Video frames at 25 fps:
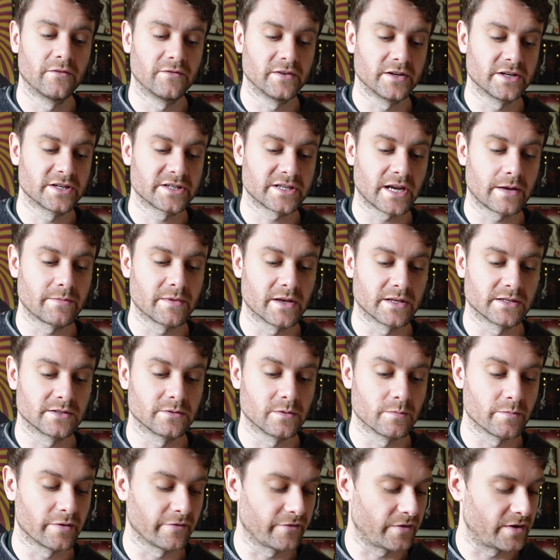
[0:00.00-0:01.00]
Shape there to
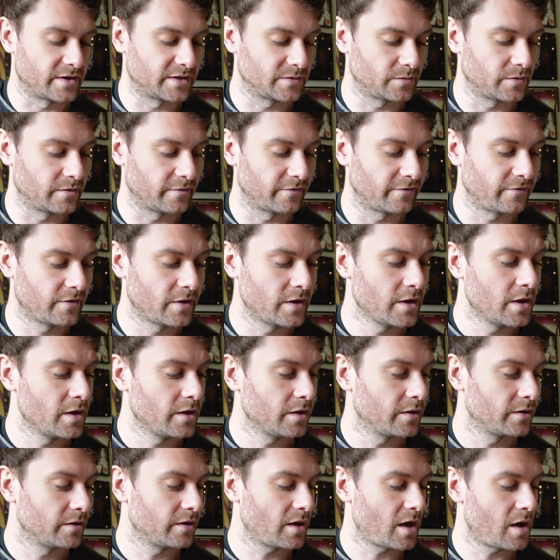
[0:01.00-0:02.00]
improvise with.
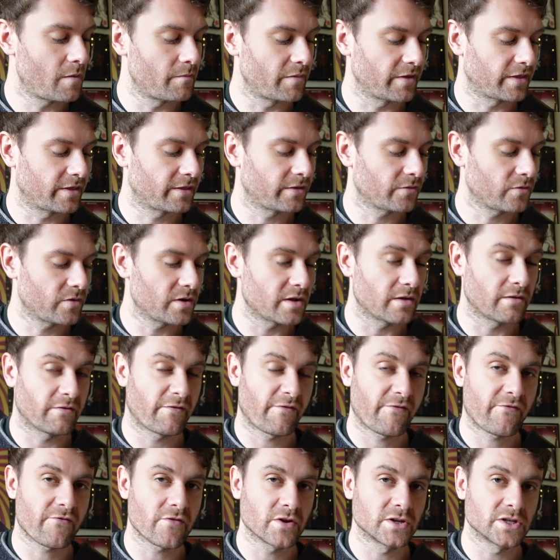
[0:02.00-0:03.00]
Number
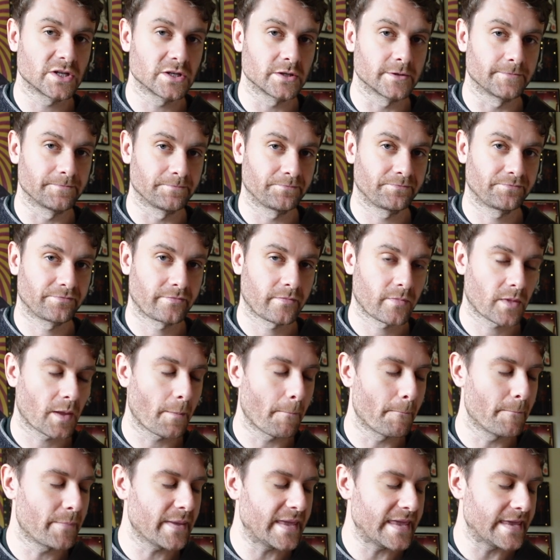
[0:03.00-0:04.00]
3,
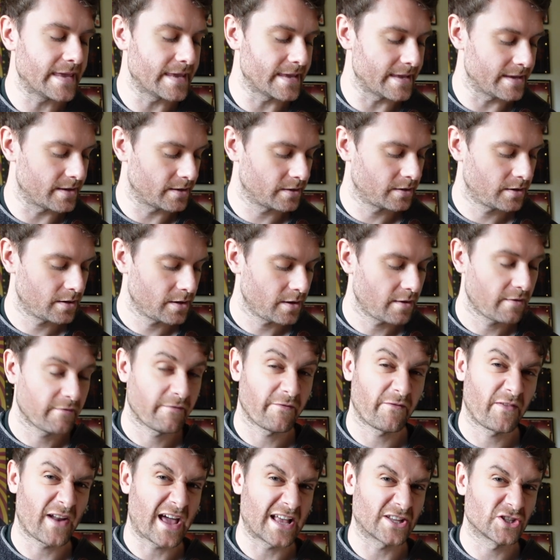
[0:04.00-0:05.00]
Phrygian, B,
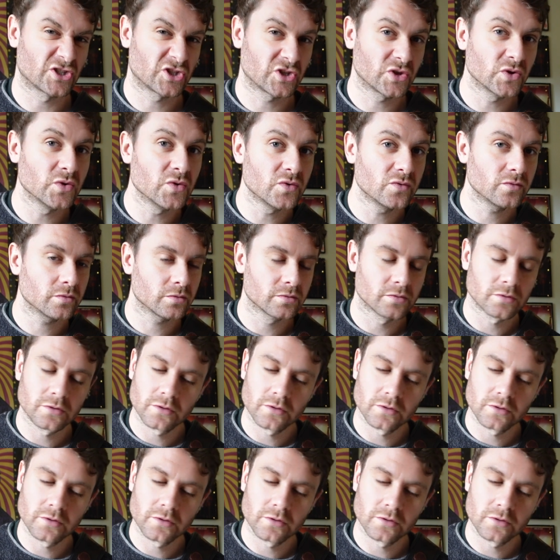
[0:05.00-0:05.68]
flat 2,